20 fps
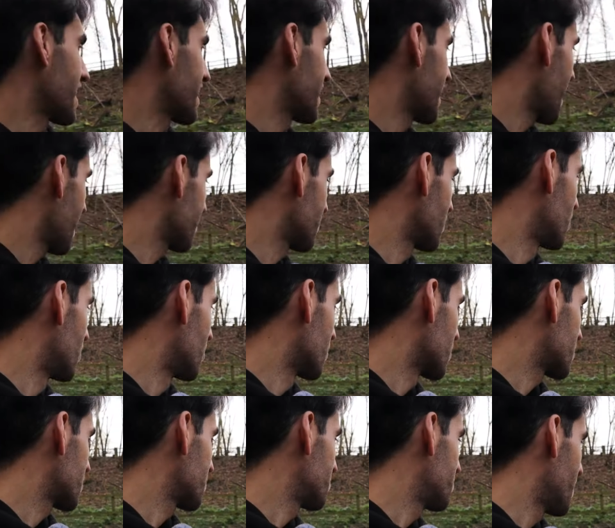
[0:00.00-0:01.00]
and have a
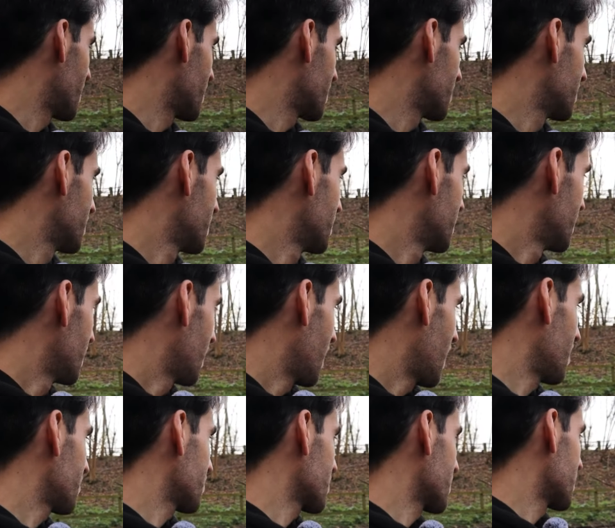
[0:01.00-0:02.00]
look. But
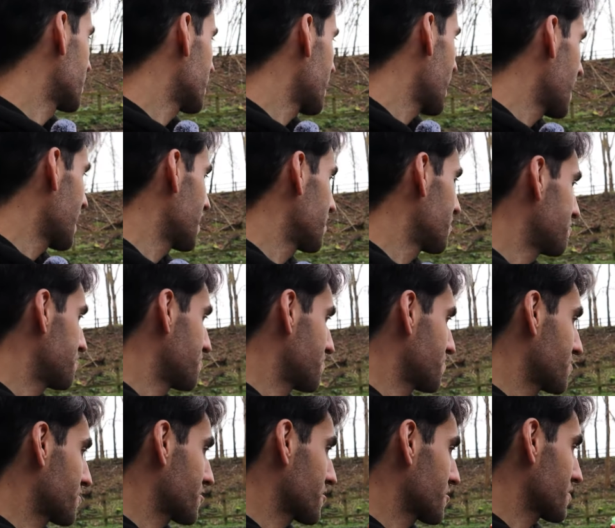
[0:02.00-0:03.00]
other than that,
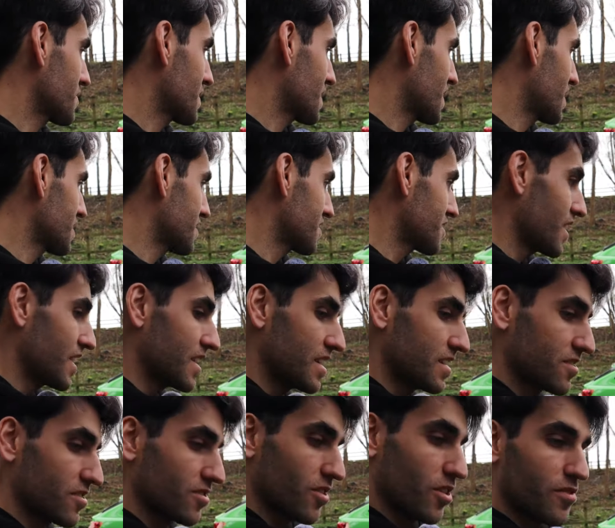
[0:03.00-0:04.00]
I'd say
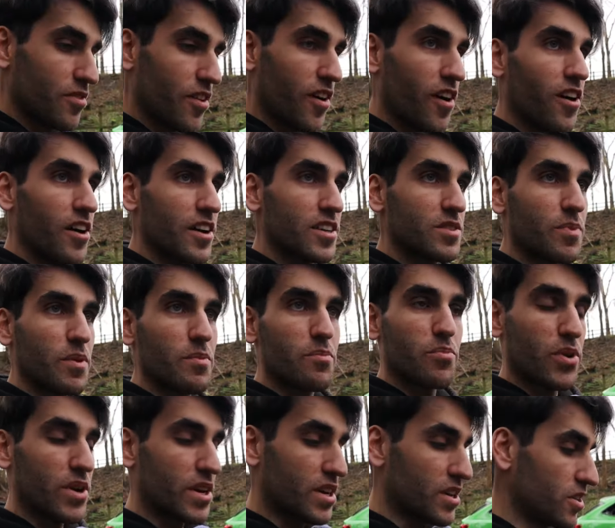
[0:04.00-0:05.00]
so far it's been
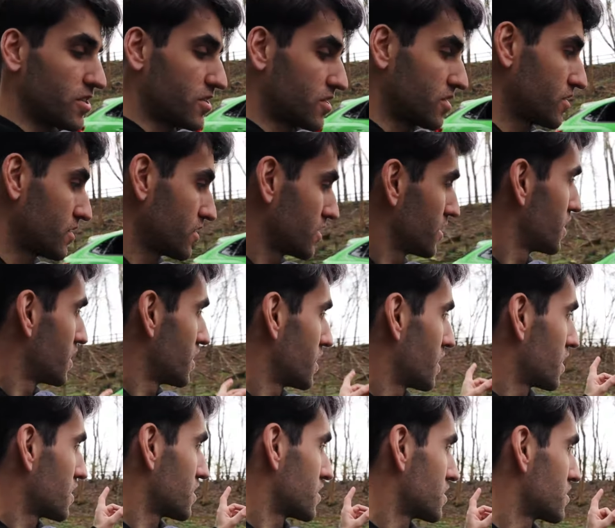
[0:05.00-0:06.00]
pretty good.
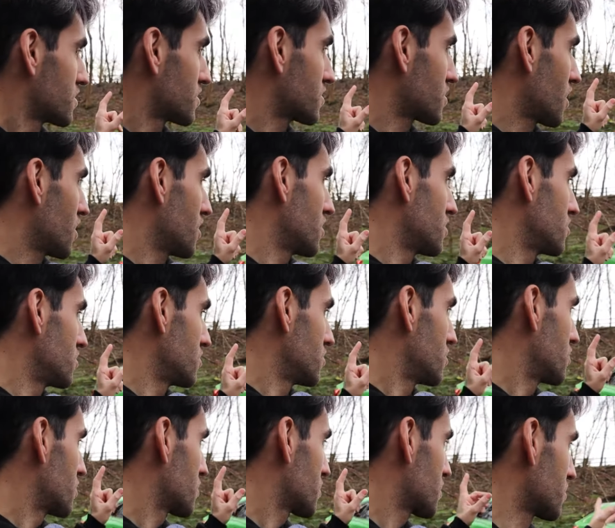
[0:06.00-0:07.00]
So
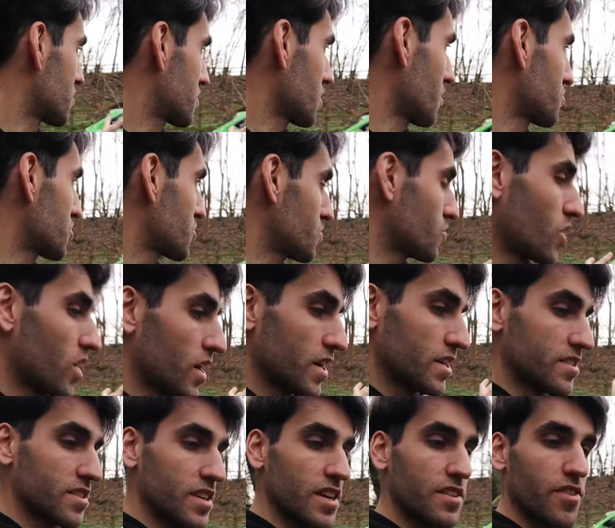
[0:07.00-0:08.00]
consumption
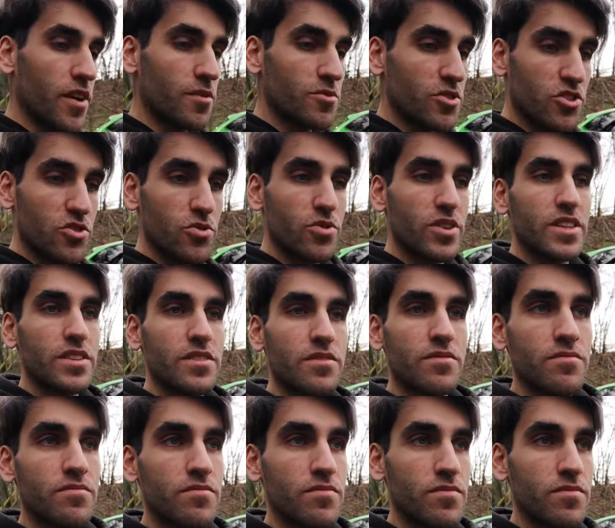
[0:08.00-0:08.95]
wise, if I'm just doing